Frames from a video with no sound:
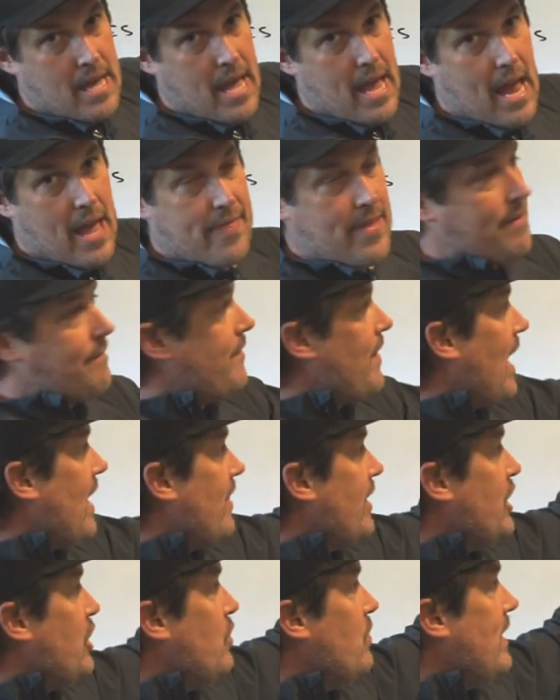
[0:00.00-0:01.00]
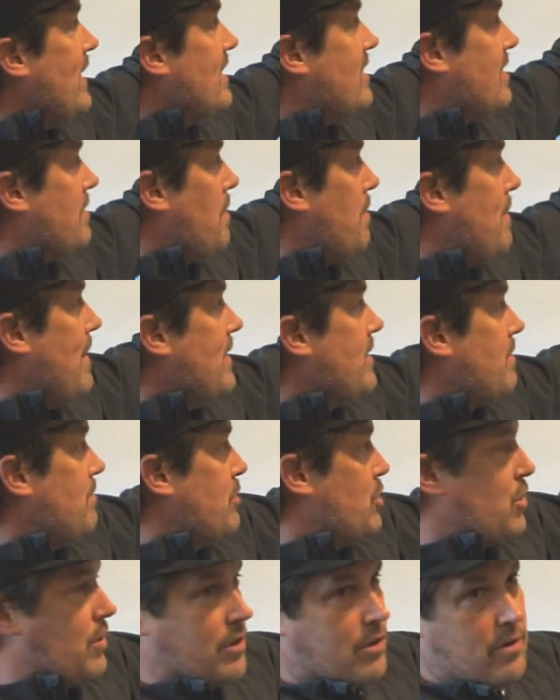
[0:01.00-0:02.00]
And then finally, you need some momentum
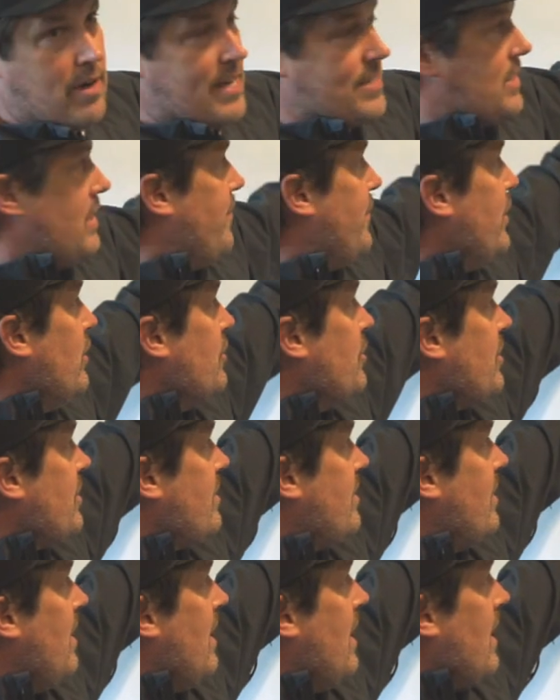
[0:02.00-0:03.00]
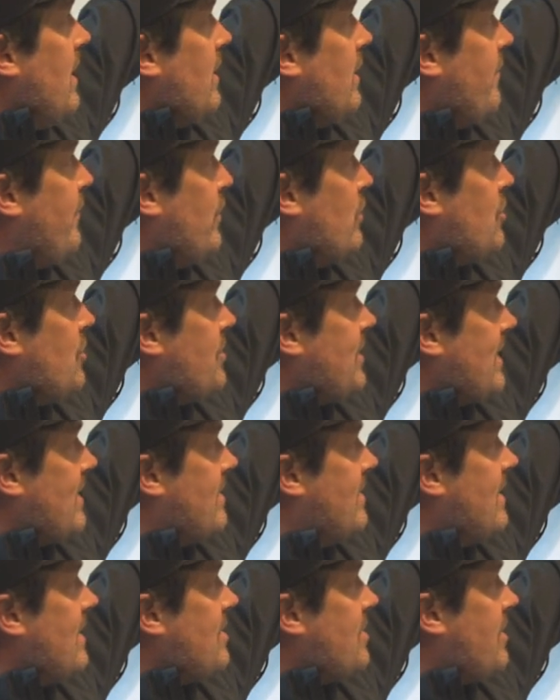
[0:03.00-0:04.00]
to shoot across. If you just
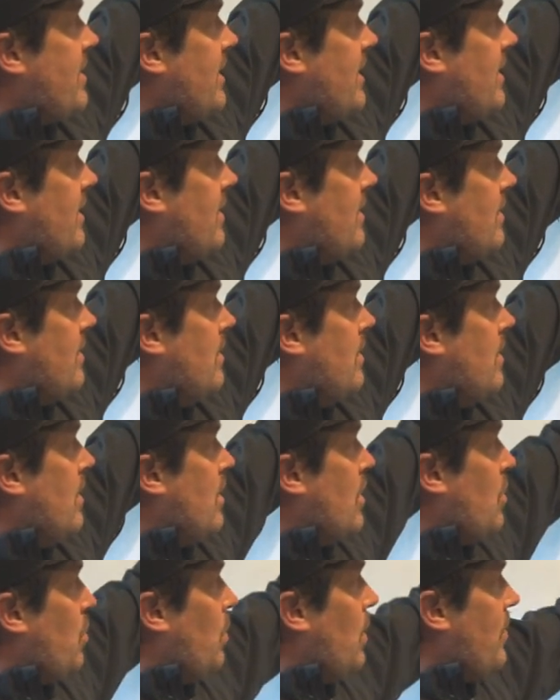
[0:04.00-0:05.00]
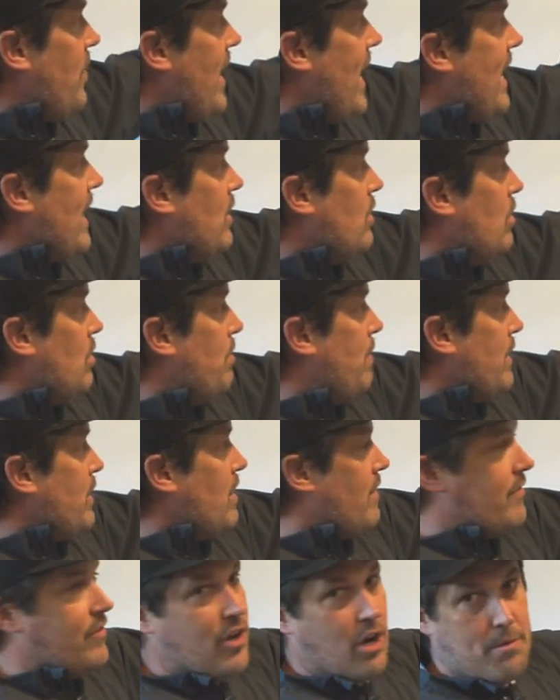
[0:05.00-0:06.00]
exist here with angle, but
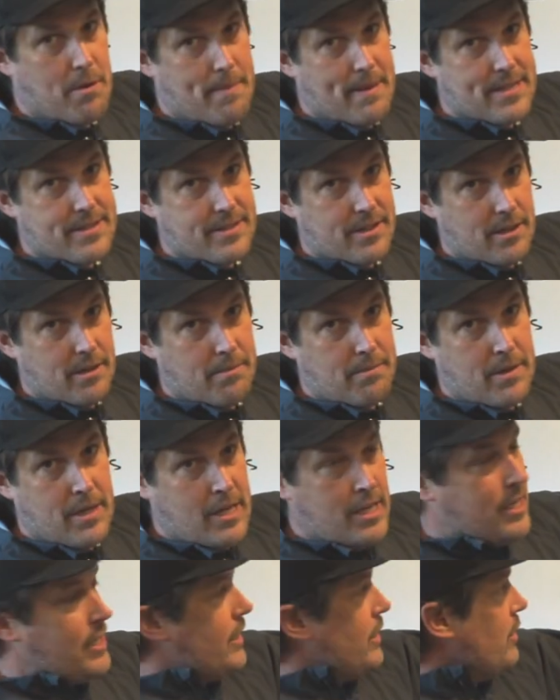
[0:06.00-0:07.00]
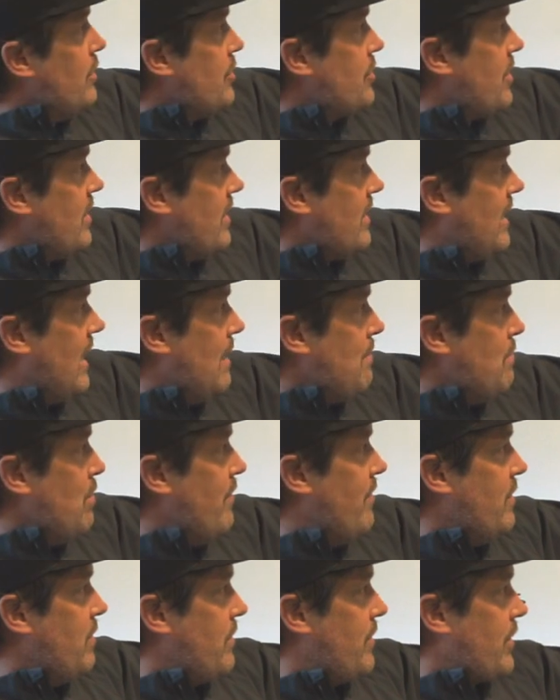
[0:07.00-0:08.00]
you have no momentum, you're just going to keep
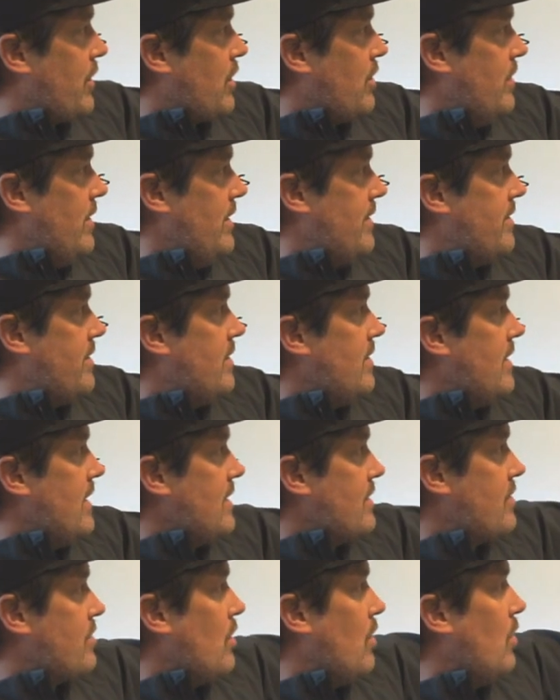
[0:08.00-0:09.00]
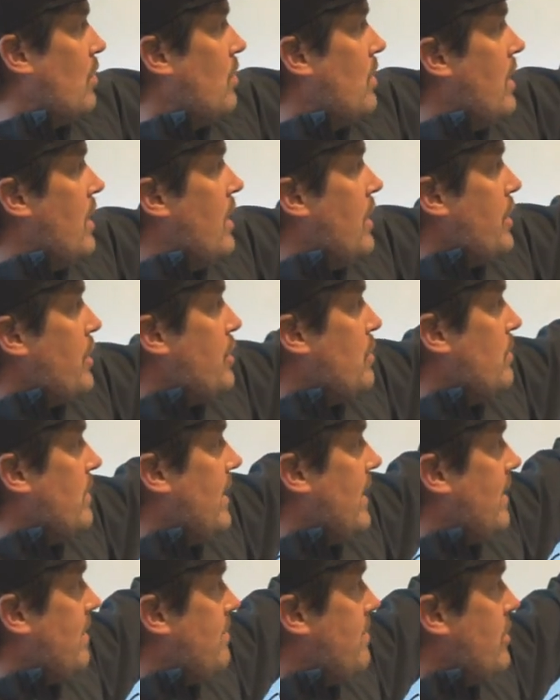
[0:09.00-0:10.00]
moving with the current. And so you
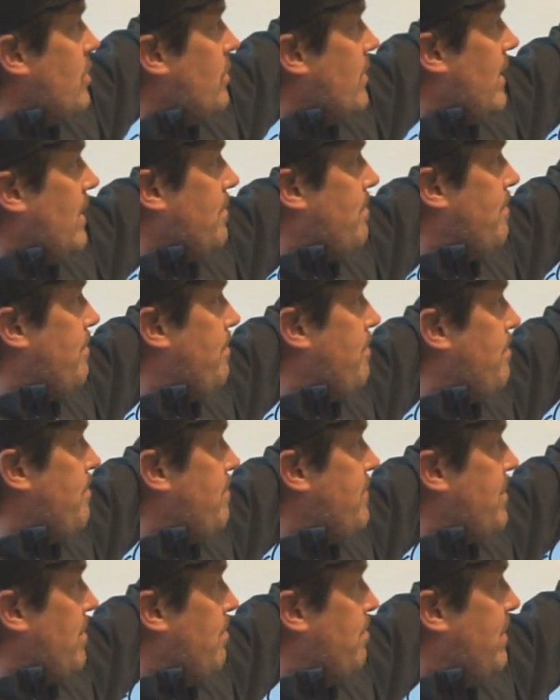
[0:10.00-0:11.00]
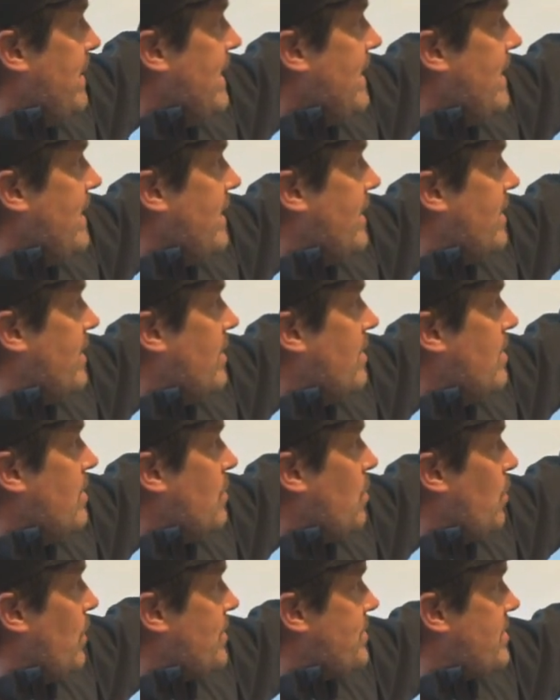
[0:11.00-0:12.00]
need to be
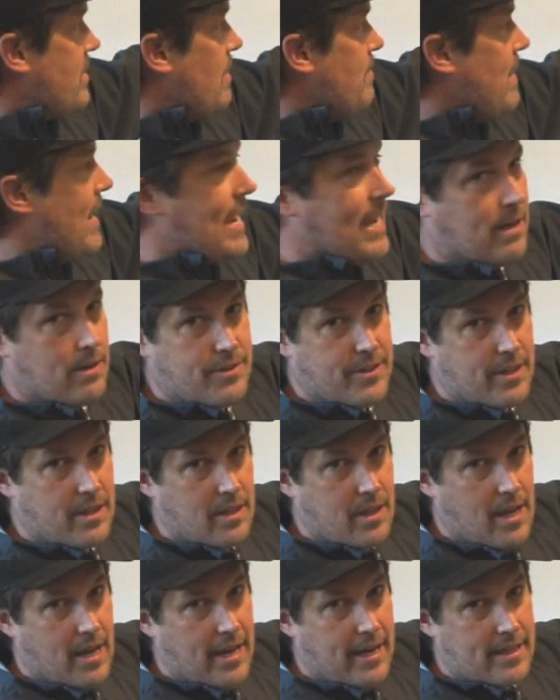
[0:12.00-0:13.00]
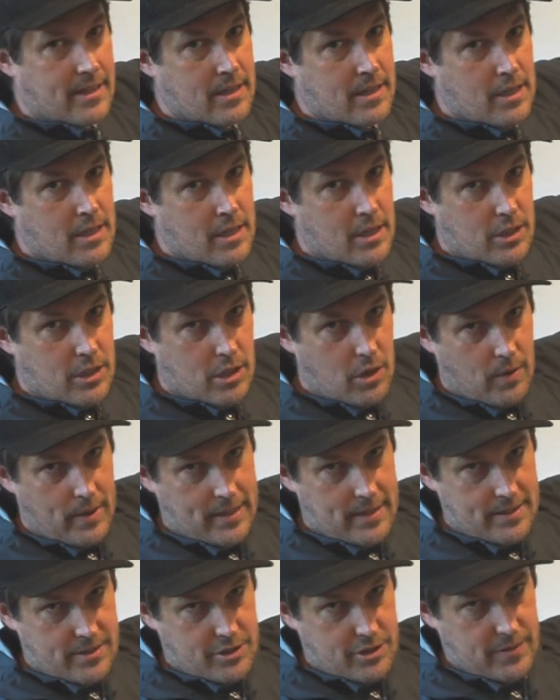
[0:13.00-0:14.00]
here with some angle to the line going
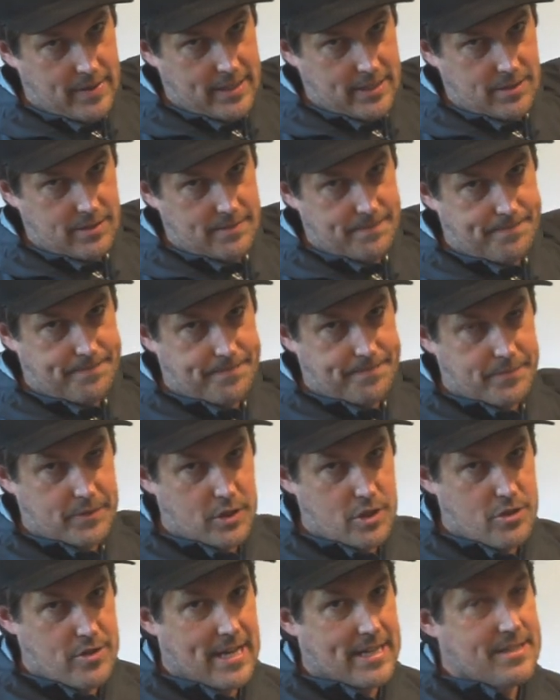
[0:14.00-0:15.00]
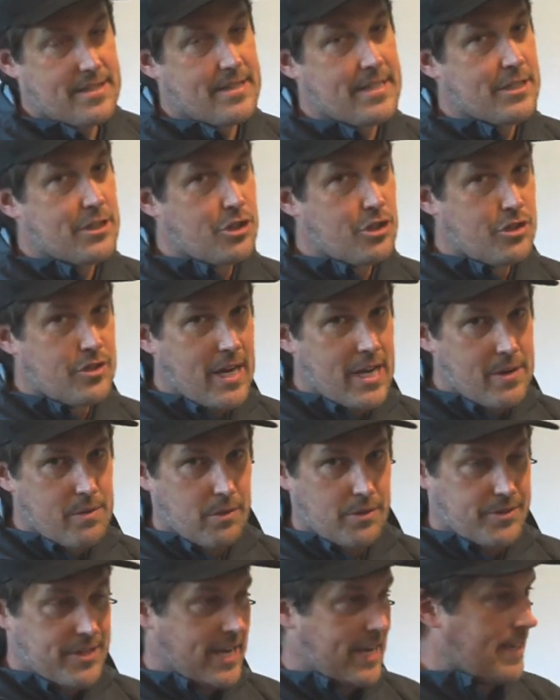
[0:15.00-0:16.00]
in this direction. So that's the
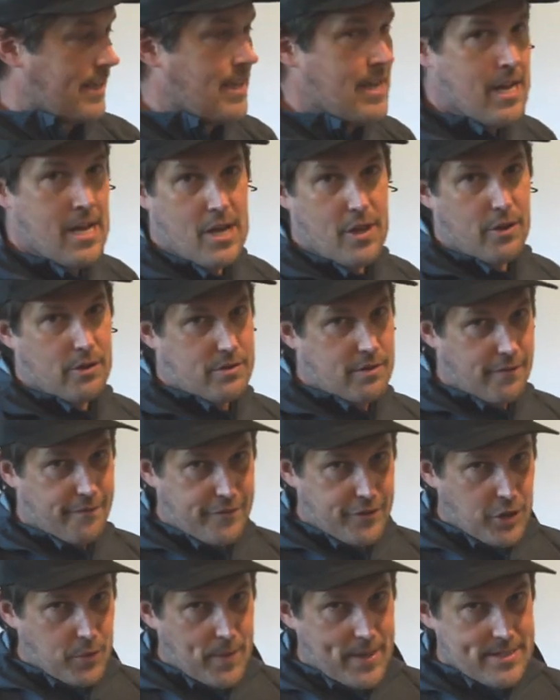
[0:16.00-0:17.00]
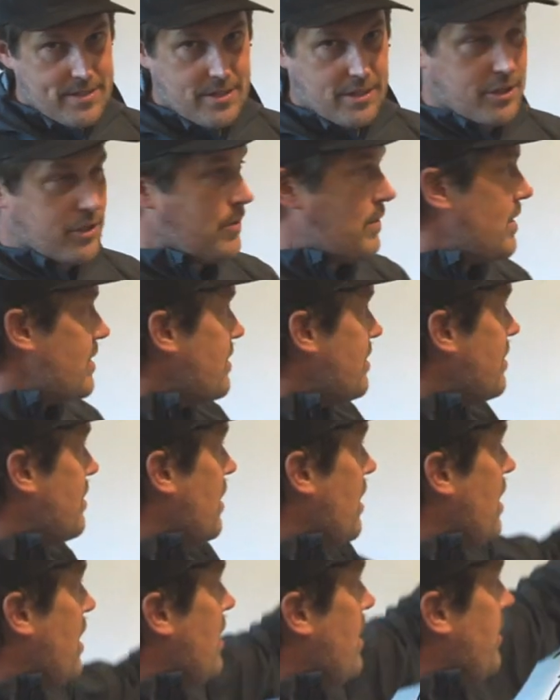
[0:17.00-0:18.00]
general take. There's a few ways to do this.
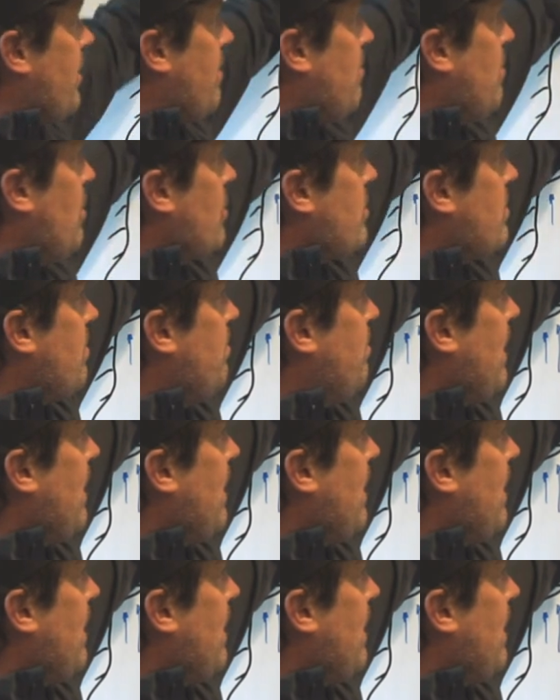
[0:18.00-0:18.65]
The most